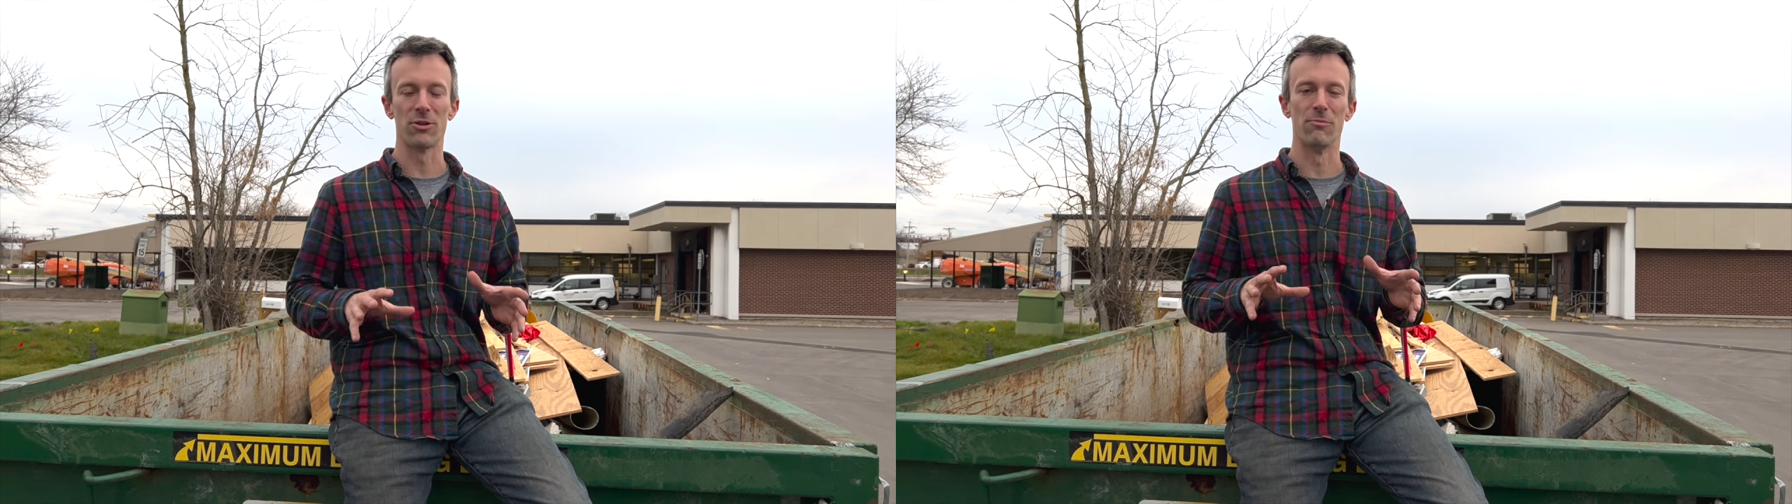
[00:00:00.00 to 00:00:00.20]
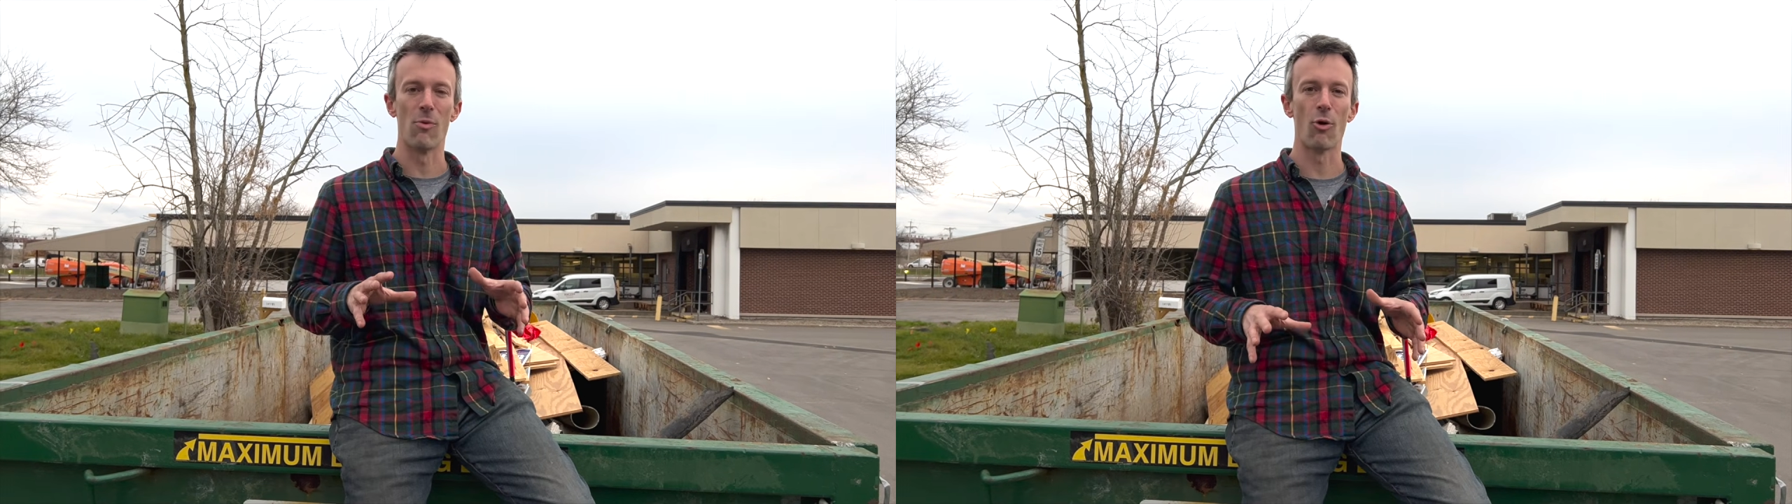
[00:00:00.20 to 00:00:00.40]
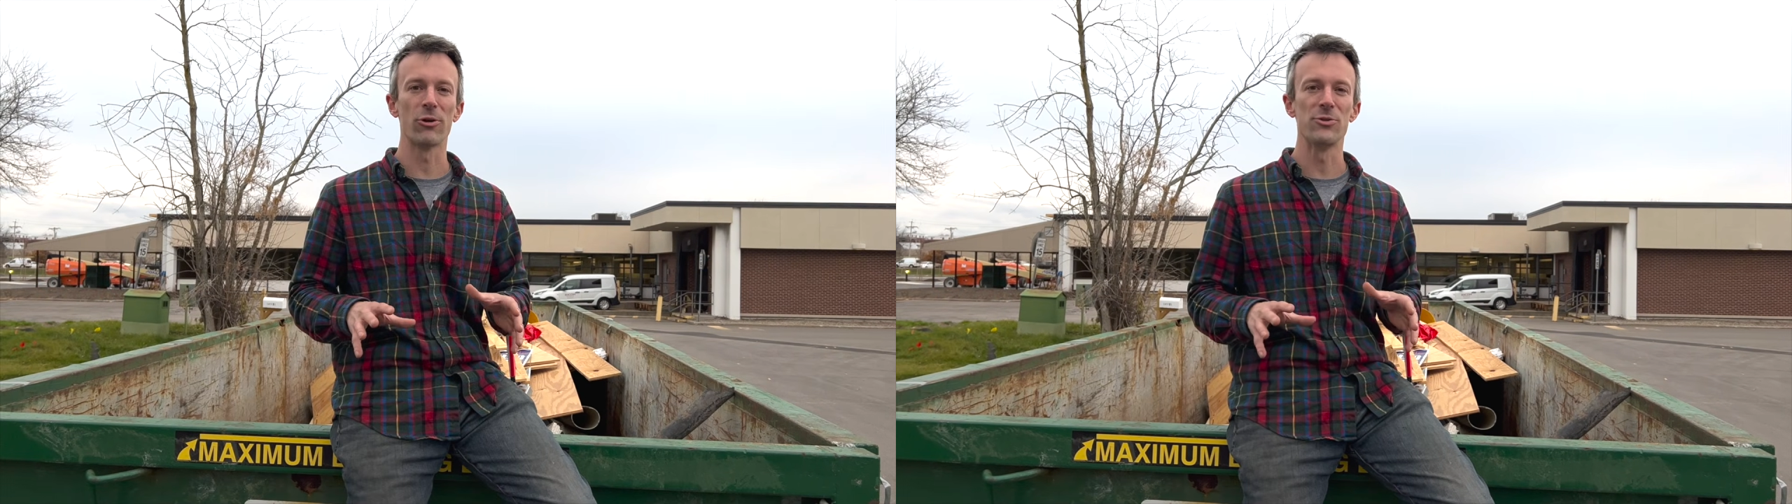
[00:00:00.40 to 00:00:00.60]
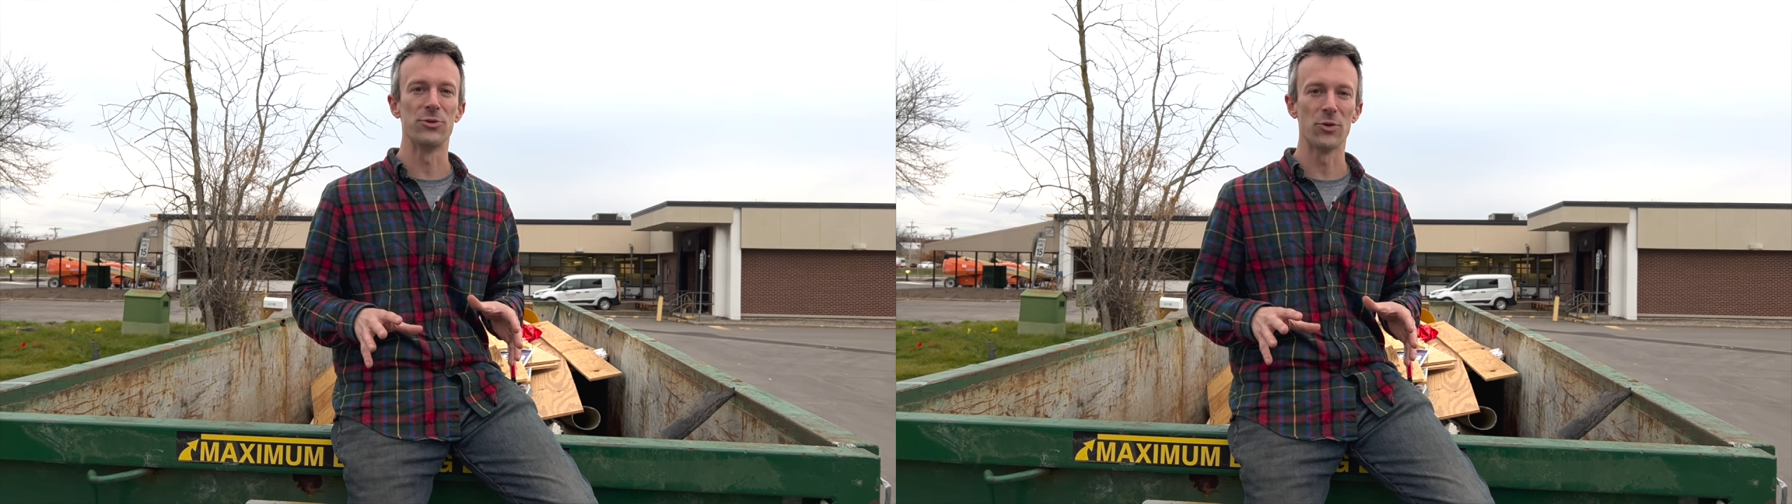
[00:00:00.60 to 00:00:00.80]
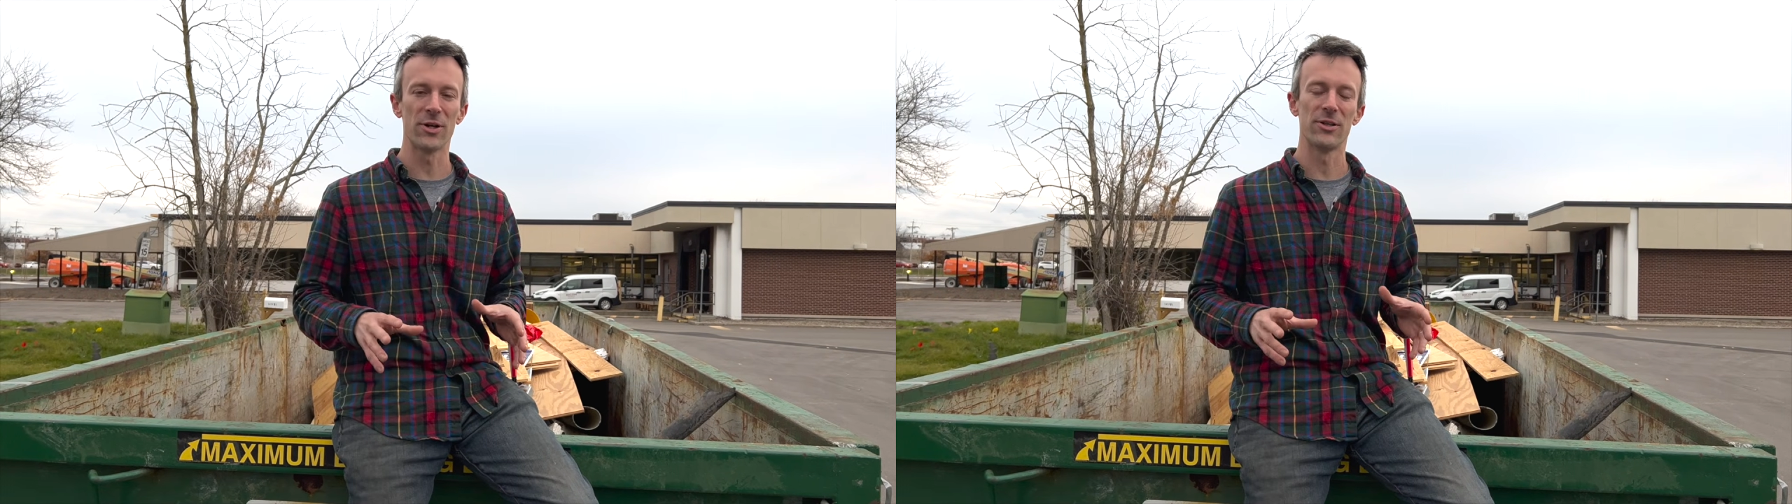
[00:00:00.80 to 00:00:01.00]
the more you
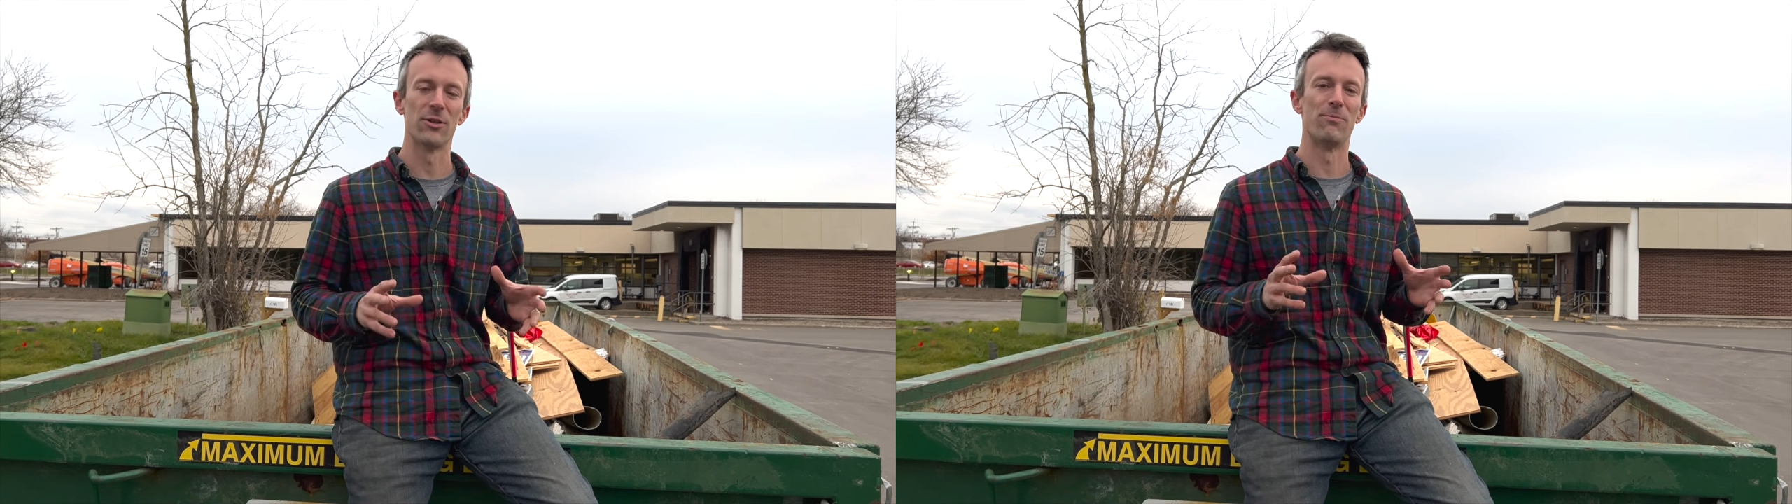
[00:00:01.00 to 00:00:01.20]
do it,